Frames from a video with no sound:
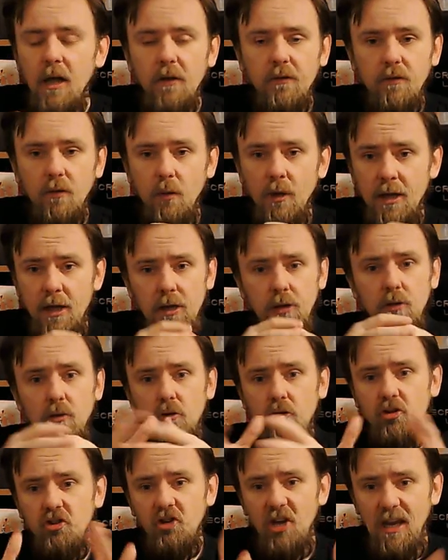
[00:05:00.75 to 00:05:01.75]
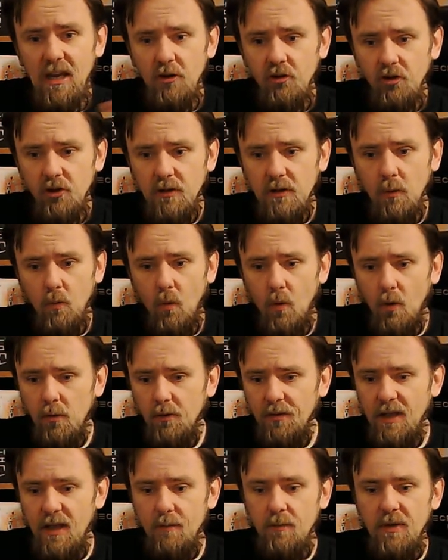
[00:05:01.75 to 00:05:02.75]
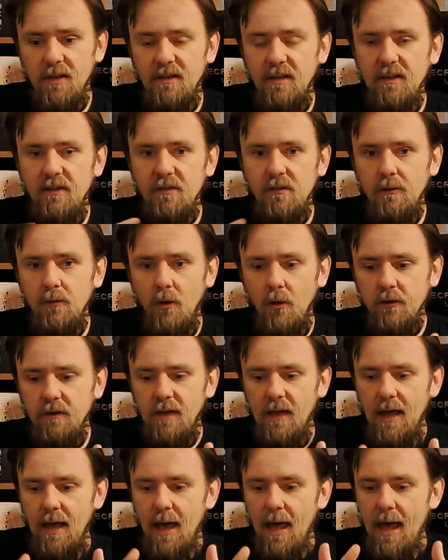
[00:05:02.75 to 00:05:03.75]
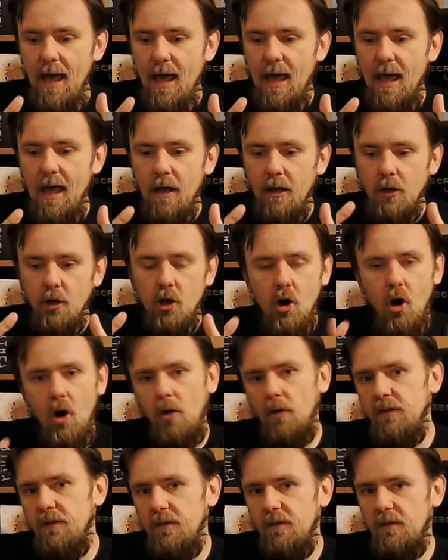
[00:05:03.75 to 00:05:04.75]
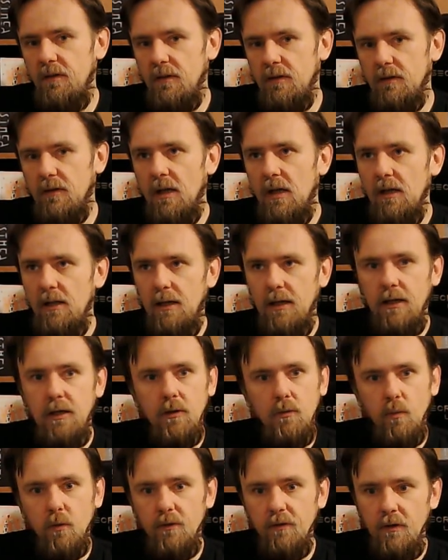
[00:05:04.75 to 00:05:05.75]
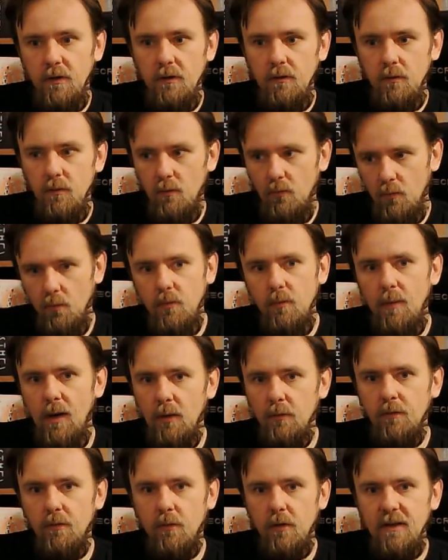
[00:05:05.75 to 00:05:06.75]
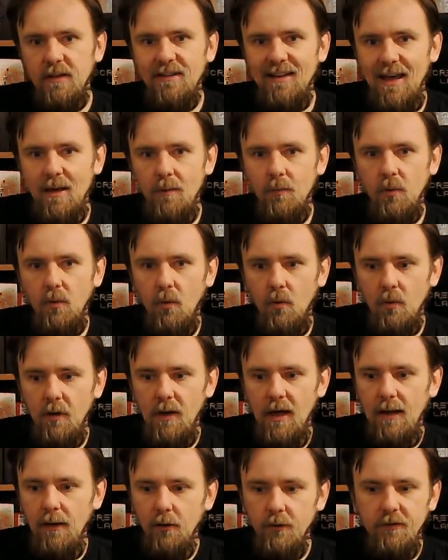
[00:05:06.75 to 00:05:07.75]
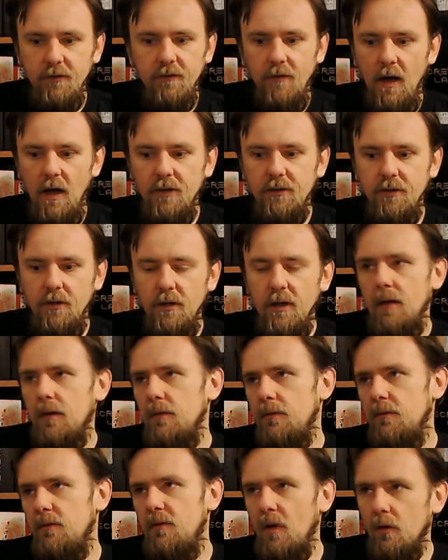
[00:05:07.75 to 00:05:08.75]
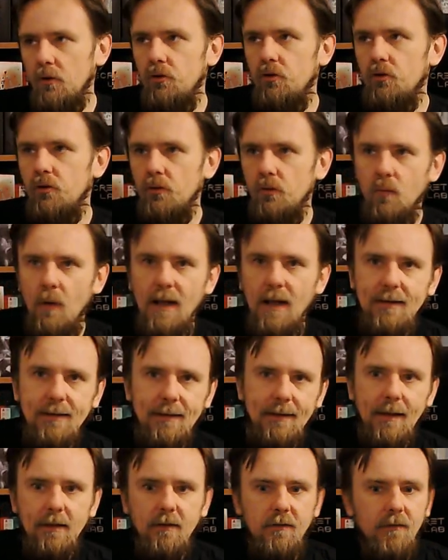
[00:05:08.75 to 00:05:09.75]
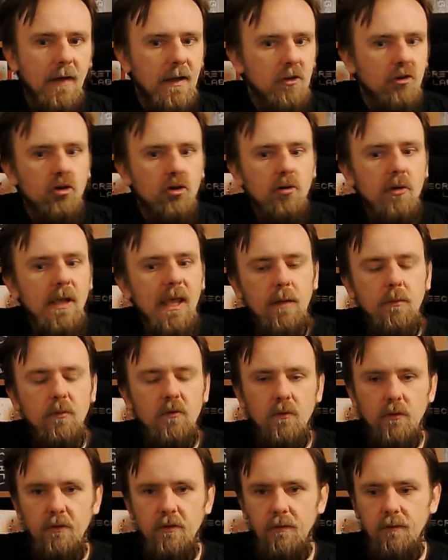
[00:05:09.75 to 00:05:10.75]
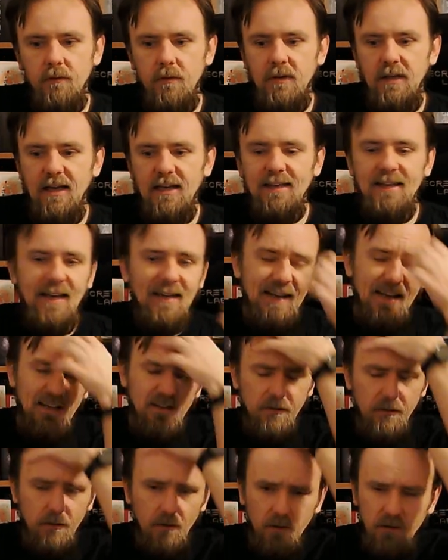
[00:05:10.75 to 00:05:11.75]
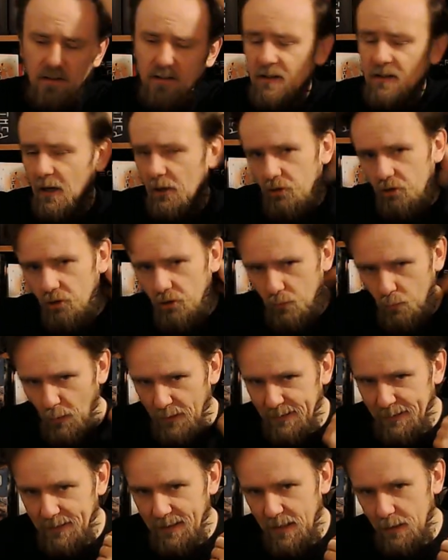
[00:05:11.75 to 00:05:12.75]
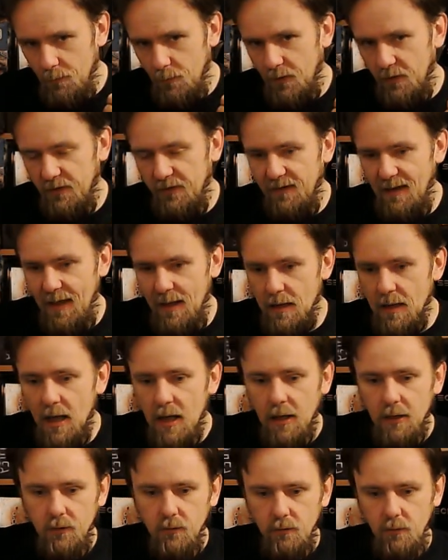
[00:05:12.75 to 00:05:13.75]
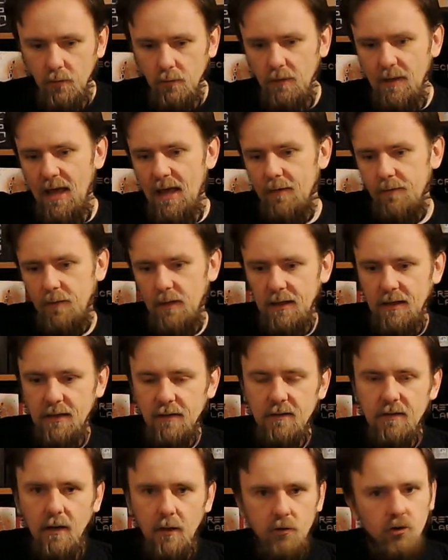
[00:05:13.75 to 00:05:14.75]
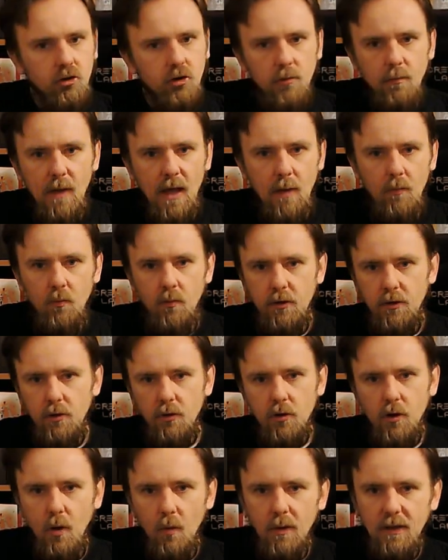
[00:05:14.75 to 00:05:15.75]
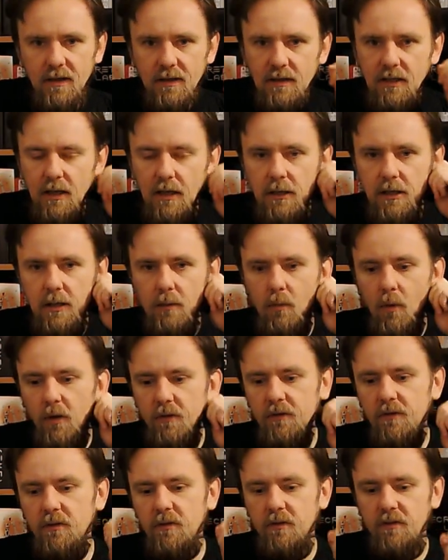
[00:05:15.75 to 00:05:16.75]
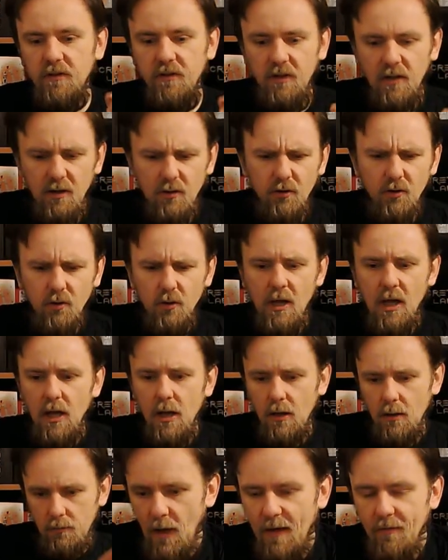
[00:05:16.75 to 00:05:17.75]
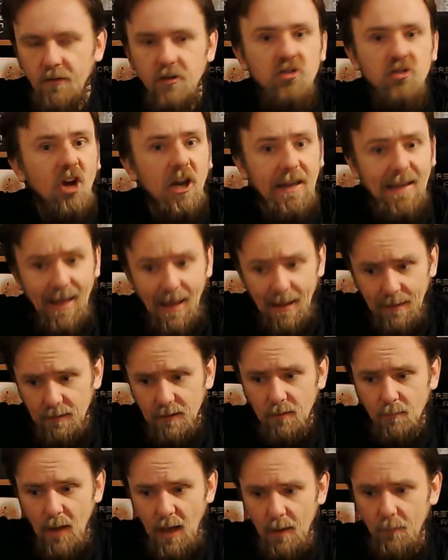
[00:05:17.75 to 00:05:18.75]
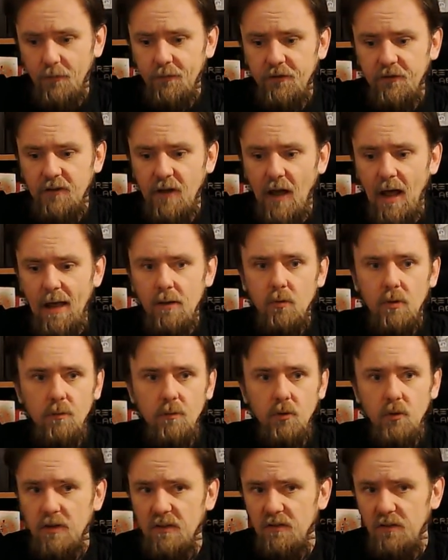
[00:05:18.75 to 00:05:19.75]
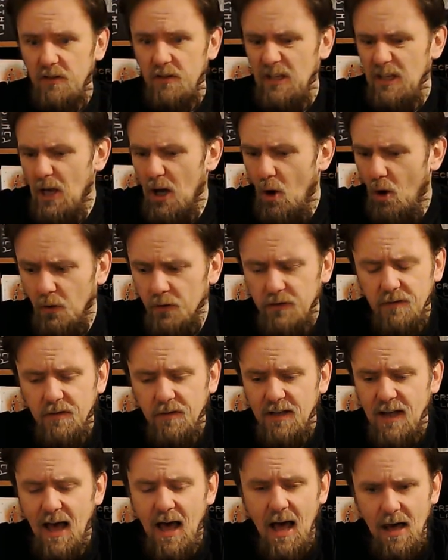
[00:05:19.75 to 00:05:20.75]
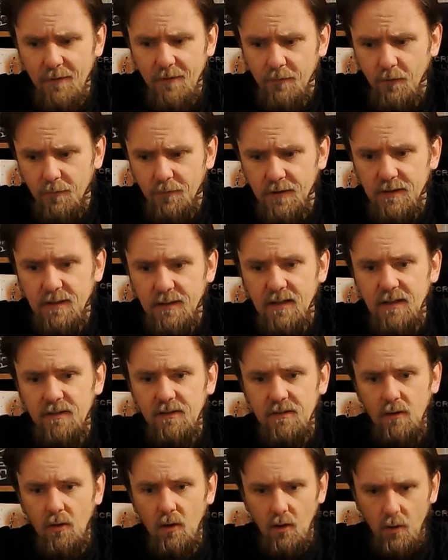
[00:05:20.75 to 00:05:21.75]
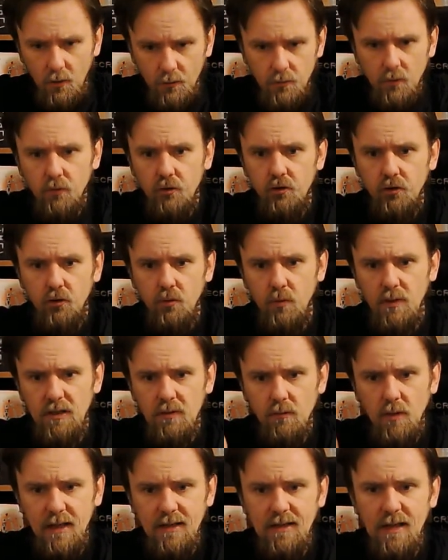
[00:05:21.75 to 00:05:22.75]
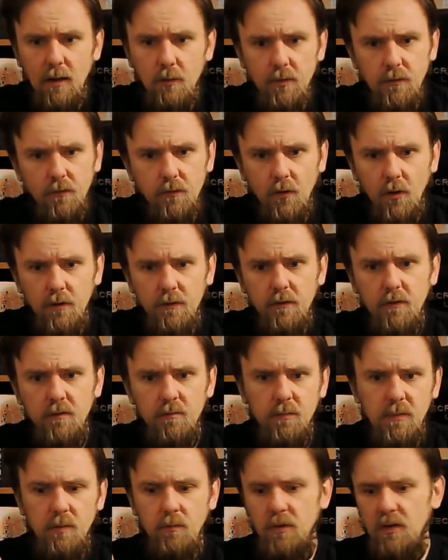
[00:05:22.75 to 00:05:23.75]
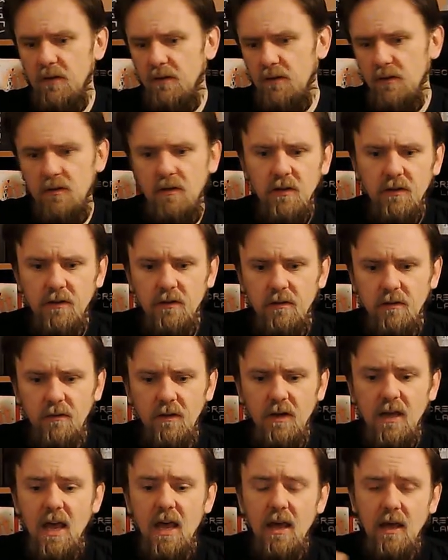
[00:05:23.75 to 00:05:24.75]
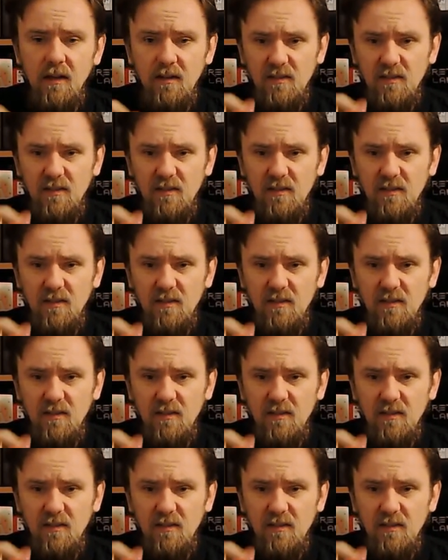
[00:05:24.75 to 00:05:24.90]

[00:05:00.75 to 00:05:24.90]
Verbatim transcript: So you're changing the world a bit. It's not a constant like it was in Runebound, for example, or a lot of other dungeon-dwelling adventure games or something like that. And it's not a dungeon-dwelling game per se. You don't have like a dungeon map where you're going and killing monsters. Here you have a gigantic map of Skyrim. You can see not even half of it is on your screen right now in front of me because it doesn't fit.